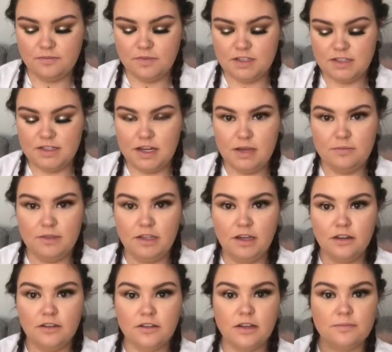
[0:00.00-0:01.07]
just let me know,
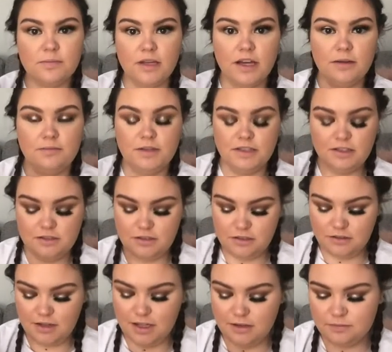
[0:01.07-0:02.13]
I'd be happy to do that.